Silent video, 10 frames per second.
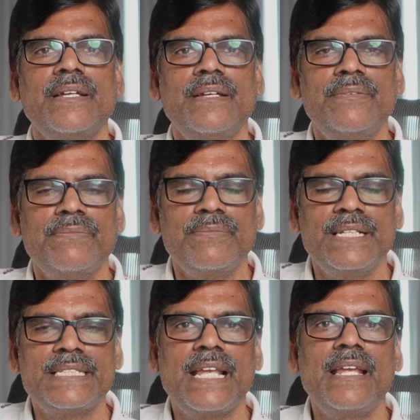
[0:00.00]
if we
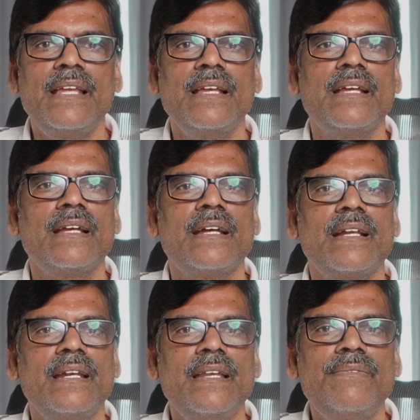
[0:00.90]
say
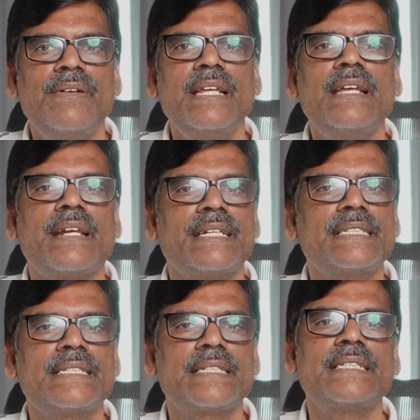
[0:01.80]
Nifty
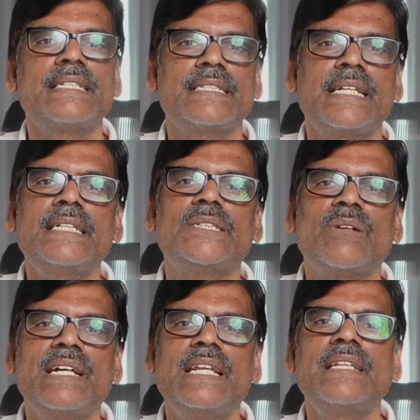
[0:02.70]
resistance is at
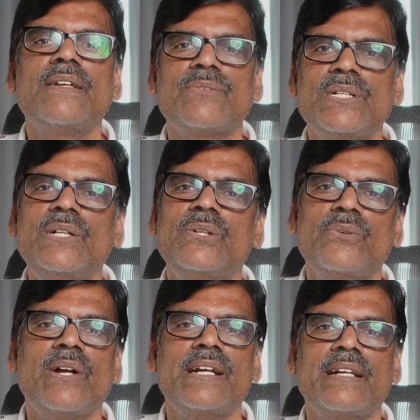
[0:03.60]

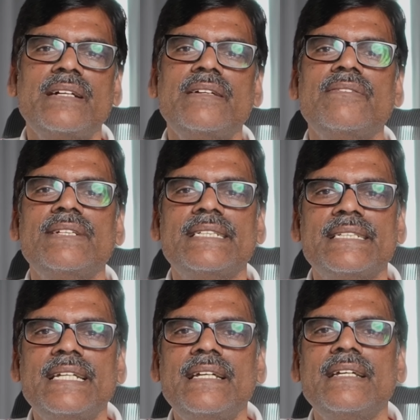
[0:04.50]
20,200, which is
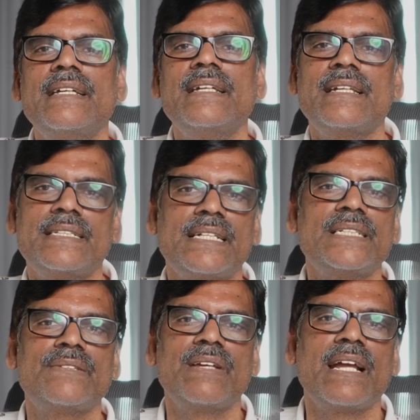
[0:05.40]
the recent
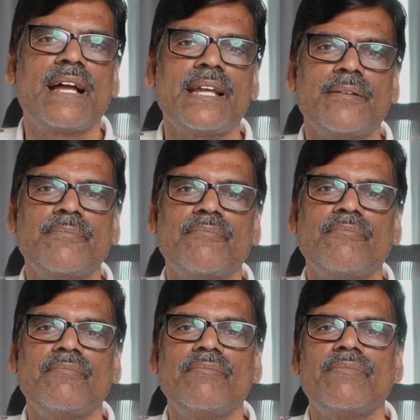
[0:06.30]
swing high.
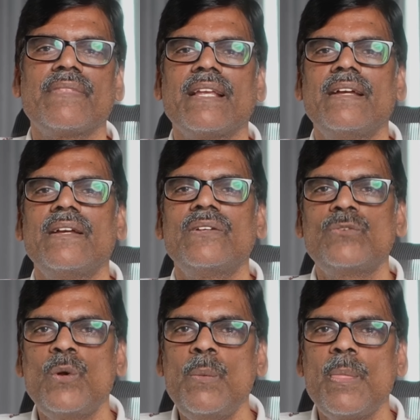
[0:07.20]

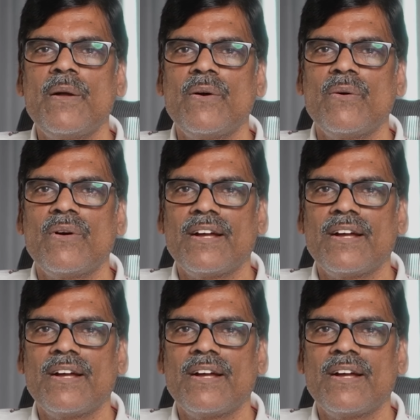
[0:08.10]
So